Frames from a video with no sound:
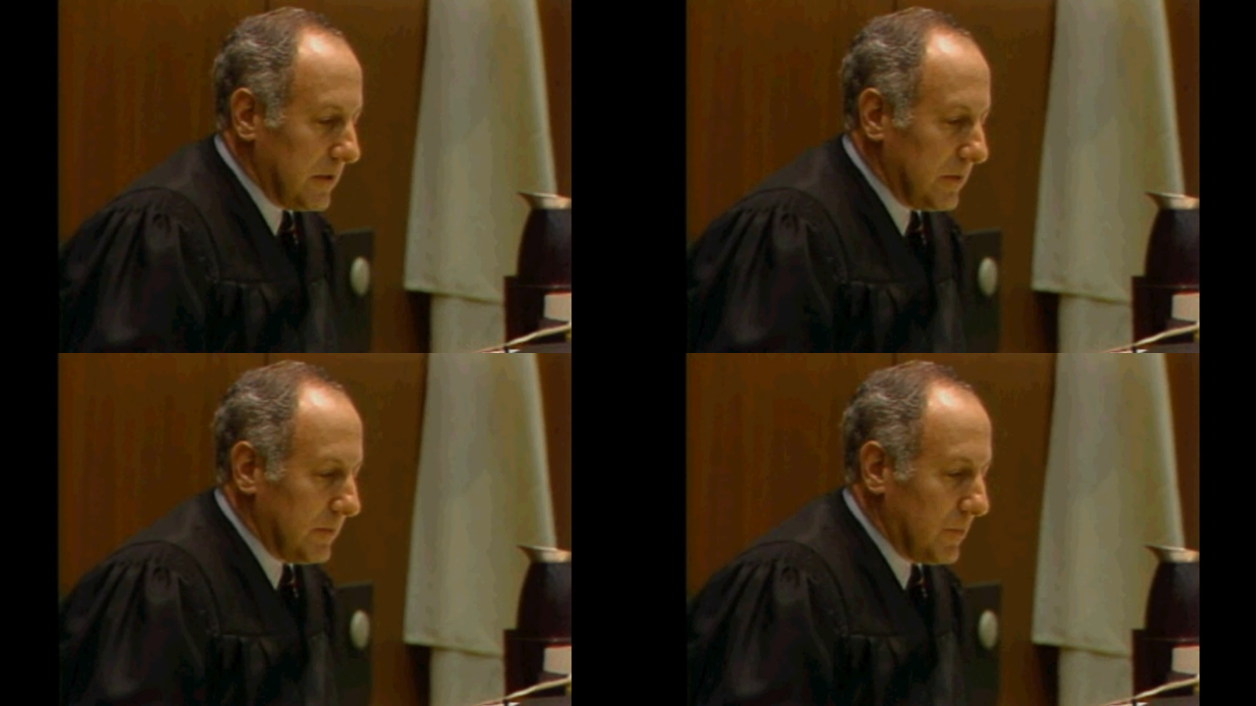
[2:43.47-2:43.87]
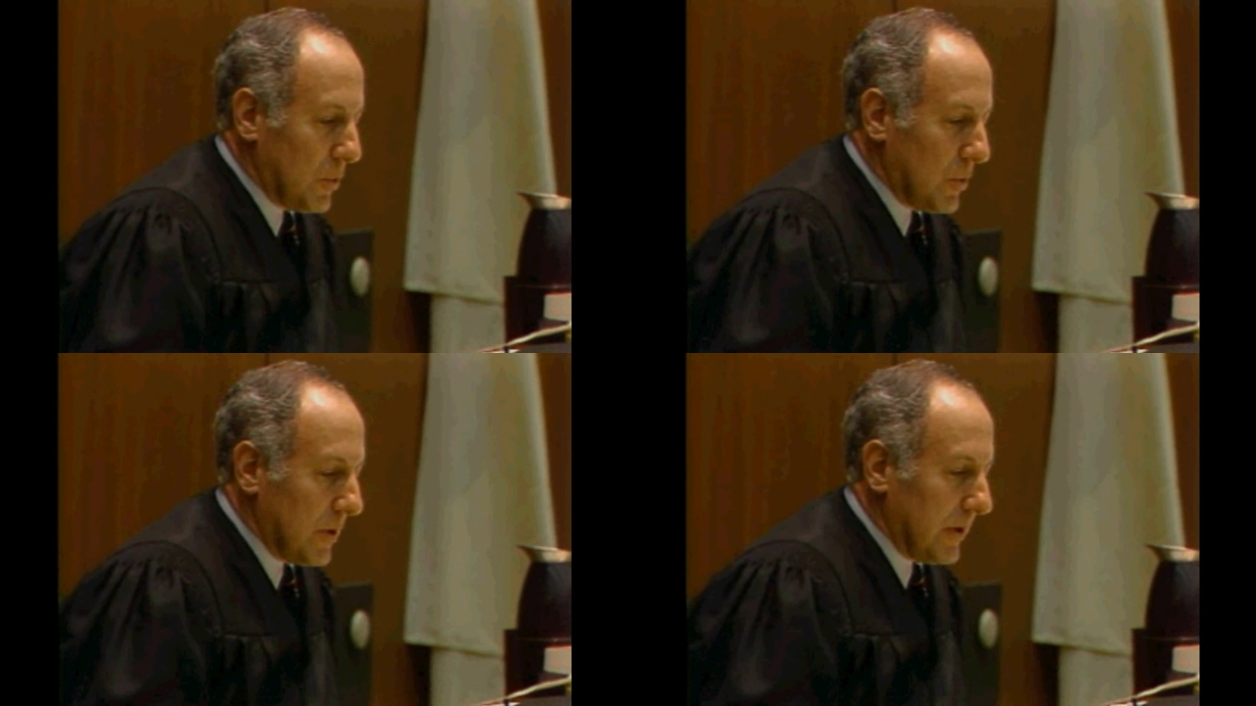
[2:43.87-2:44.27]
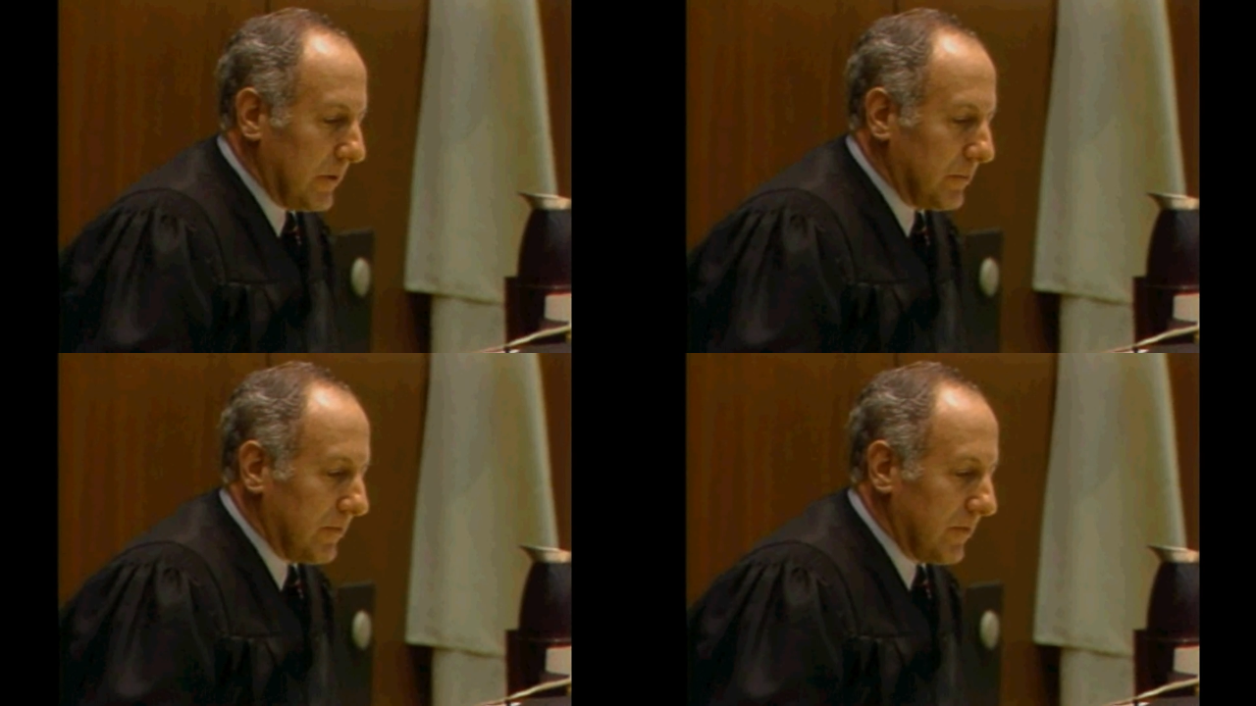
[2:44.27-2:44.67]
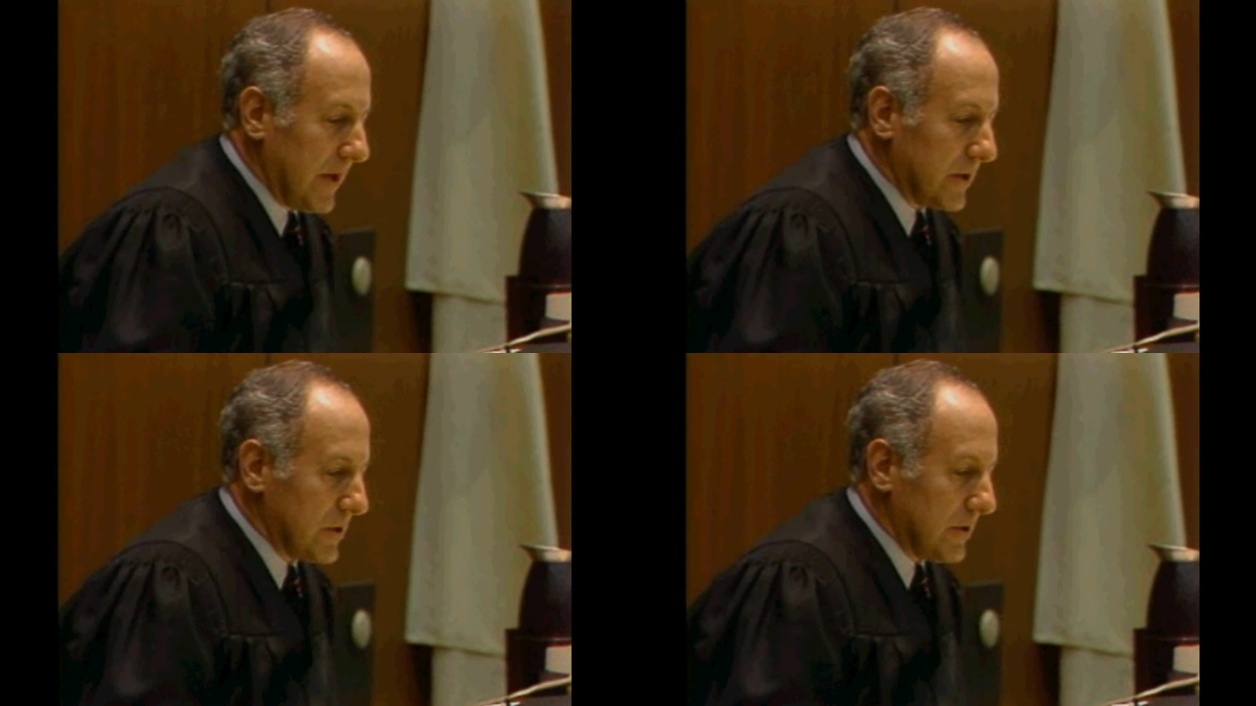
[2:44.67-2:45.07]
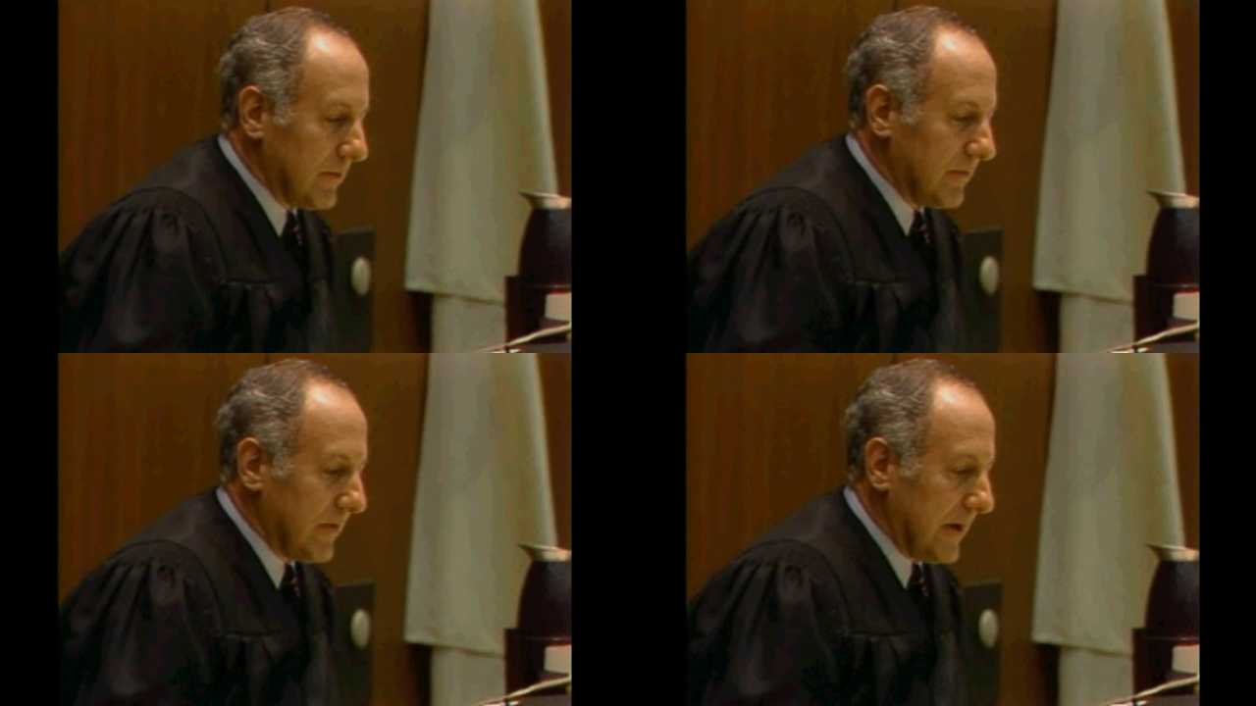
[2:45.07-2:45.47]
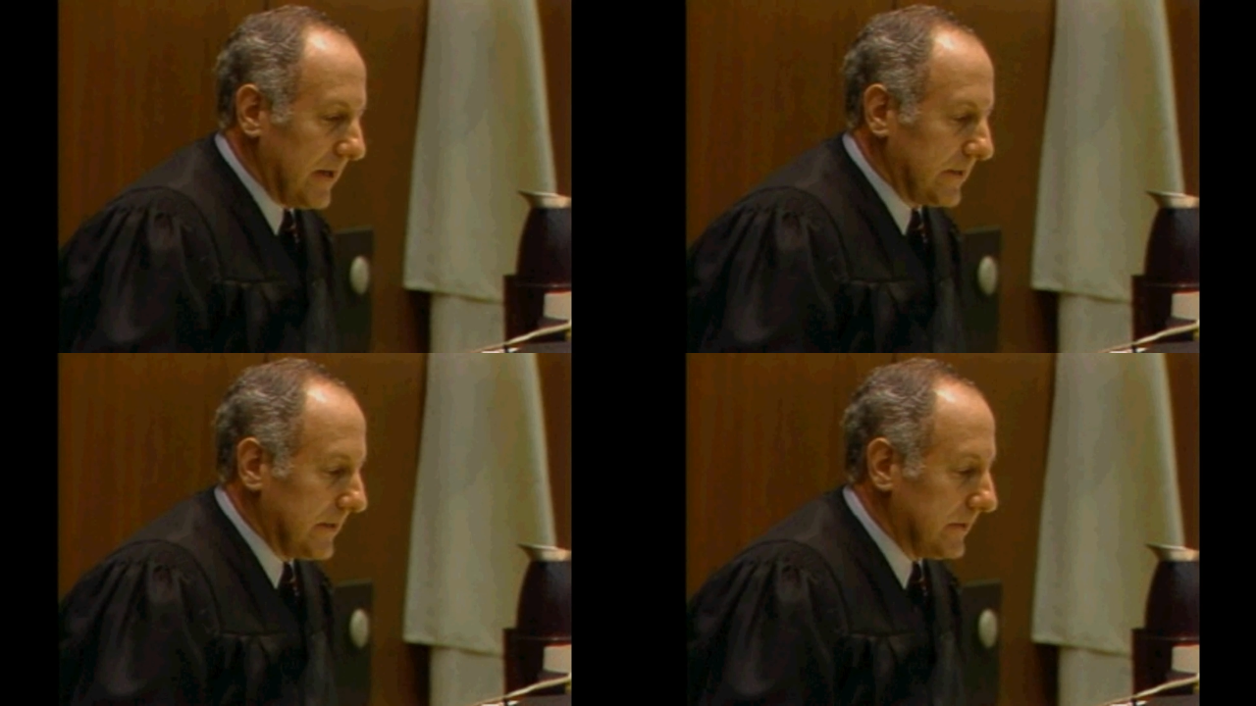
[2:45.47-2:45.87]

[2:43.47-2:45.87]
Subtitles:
more a reflection of the fact that